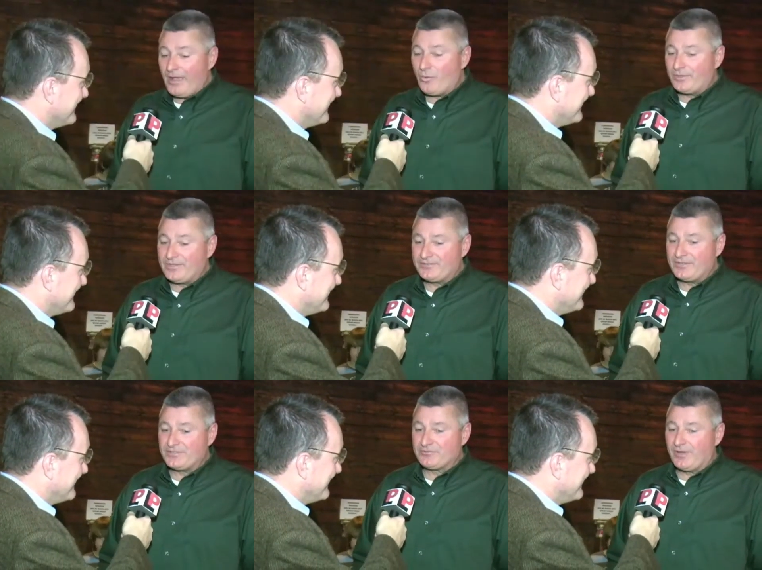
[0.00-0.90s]
Speaker 1: And what this
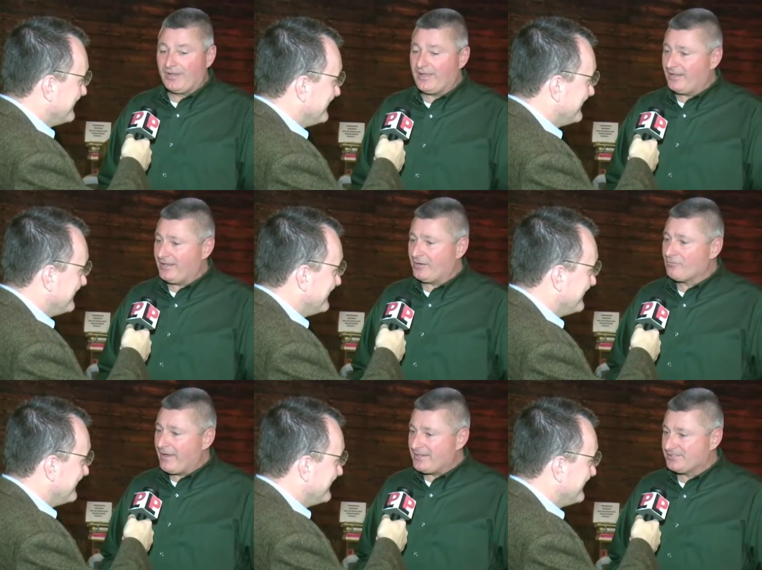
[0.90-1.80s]
is is really like a
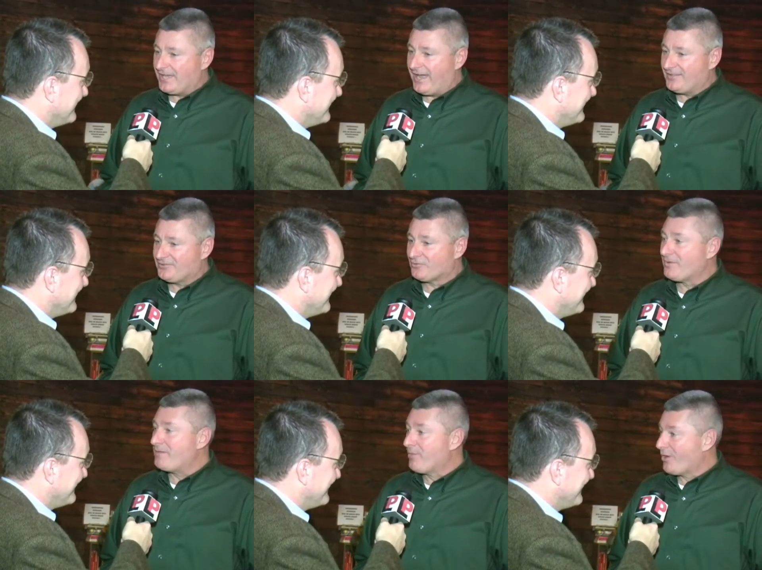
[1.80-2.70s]
renaissance, a
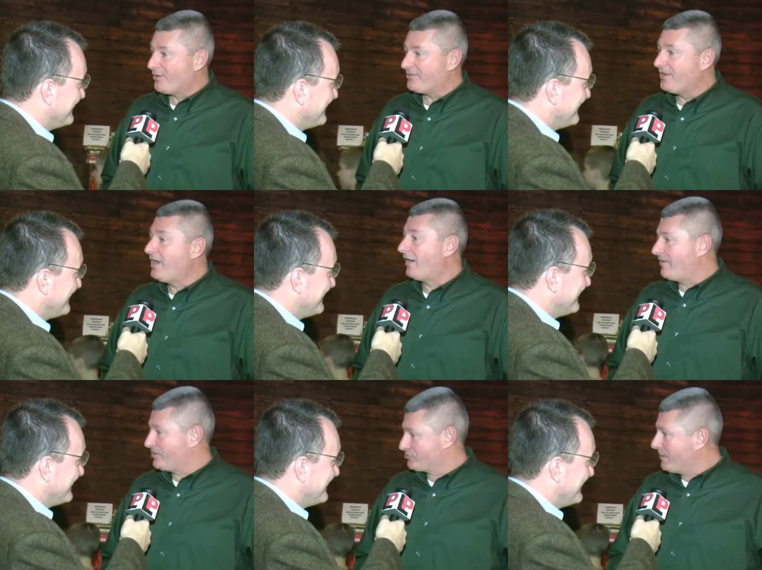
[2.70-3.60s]
rebirth of
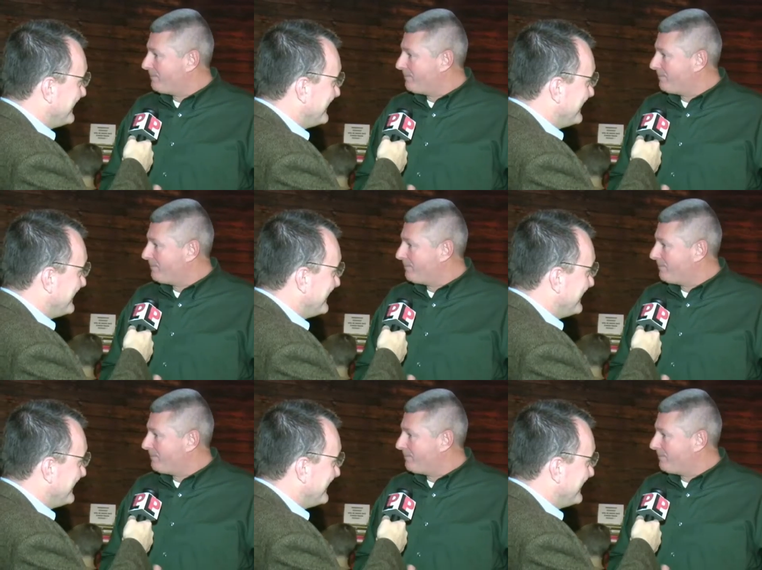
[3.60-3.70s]
history